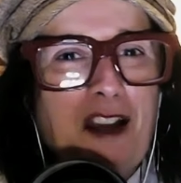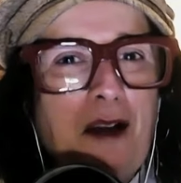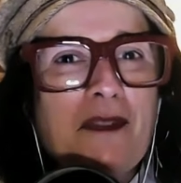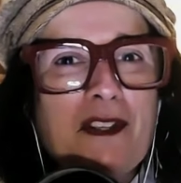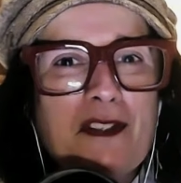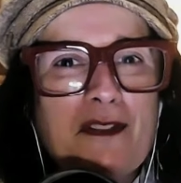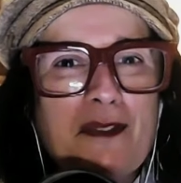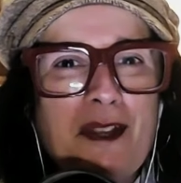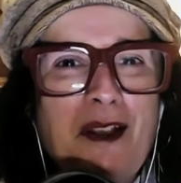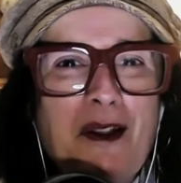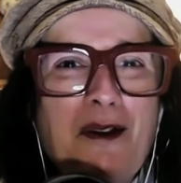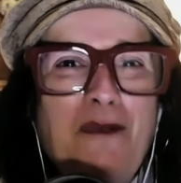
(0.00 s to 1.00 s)
come
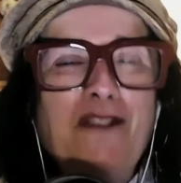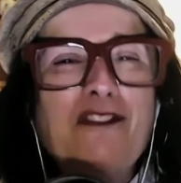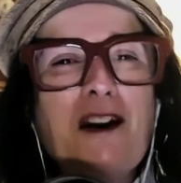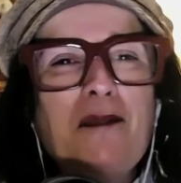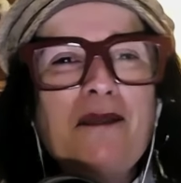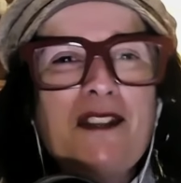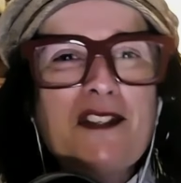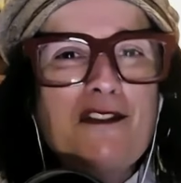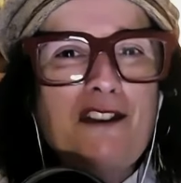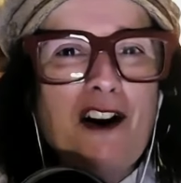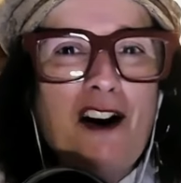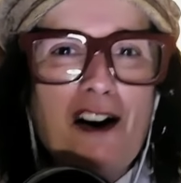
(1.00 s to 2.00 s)
this
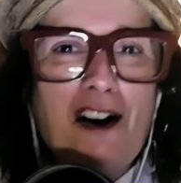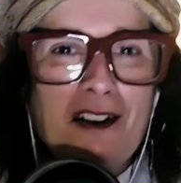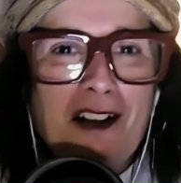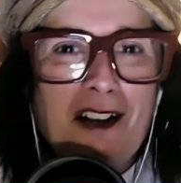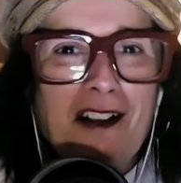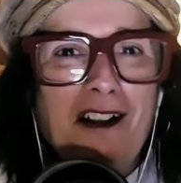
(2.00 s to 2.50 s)
far.